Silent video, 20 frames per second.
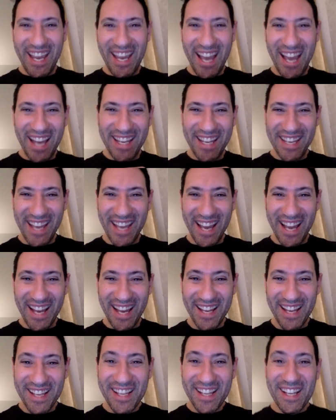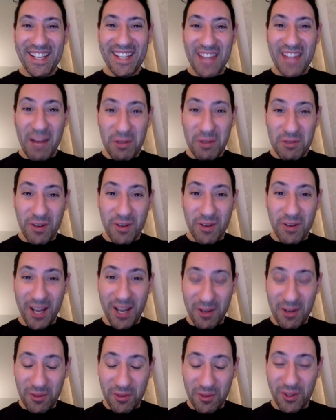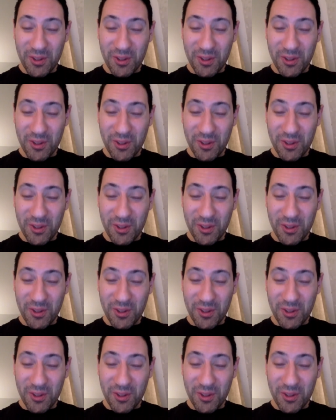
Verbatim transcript: yeah, clear uniform color